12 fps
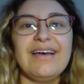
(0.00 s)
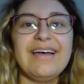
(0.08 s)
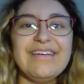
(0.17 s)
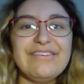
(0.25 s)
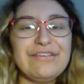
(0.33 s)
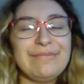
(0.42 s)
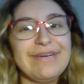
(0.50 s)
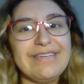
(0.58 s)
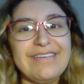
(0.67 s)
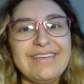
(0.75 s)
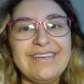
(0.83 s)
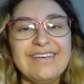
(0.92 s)
Hi
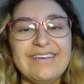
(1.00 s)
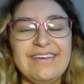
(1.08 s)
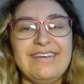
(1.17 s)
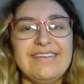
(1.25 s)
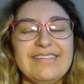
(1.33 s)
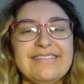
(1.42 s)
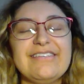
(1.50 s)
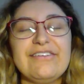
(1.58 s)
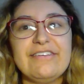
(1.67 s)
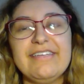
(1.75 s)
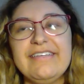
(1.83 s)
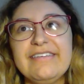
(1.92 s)
everybody, uh,
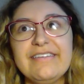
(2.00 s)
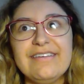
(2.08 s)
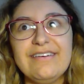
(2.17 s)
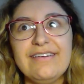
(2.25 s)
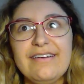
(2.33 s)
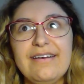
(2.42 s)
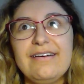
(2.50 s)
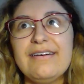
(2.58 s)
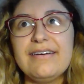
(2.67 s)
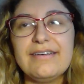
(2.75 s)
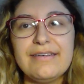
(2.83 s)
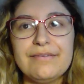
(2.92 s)
Sarah here.
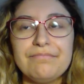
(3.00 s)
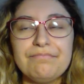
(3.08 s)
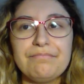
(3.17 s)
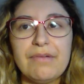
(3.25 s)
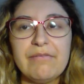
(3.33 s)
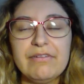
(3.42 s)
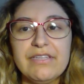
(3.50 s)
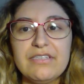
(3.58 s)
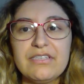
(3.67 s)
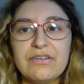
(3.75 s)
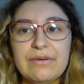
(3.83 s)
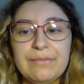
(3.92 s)
Um,
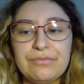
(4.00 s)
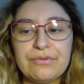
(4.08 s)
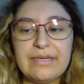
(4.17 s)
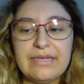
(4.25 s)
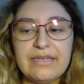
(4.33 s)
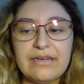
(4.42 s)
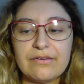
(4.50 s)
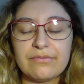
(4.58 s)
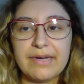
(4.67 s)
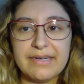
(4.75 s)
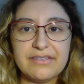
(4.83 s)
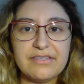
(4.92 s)
everything's going pretty
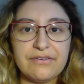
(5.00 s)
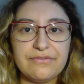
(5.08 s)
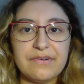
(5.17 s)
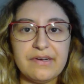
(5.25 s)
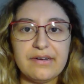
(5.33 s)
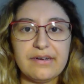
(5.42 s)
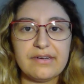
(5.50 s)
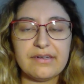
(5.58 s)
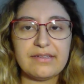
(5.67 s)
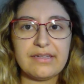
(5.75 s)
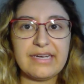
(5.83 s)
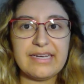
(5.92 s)
alright so far.
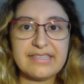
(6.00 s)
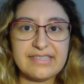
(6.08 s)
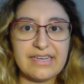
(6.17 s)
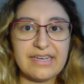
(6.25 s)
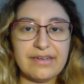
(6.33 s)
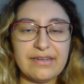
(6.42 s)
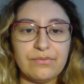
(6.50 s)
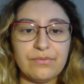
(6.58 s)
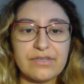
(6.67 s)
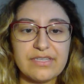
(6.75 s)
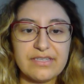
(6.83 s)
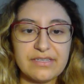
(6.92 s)
Like I said,
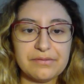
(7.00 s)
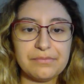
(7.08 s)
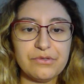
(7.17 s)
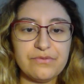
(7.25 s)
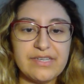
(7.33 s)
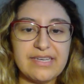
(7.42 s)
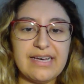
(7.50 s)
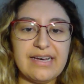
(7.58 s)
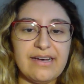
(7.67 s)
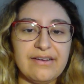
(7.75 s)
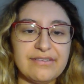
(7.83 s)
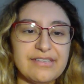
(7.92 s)
we're still moving
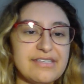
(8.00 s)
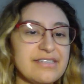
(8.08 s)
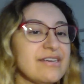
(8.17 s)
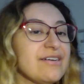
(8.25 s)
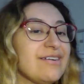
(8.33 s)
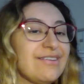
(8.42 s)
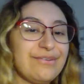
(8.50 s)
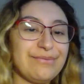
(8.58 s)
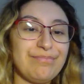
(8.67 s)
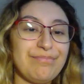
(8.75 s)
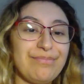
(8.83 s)
out, so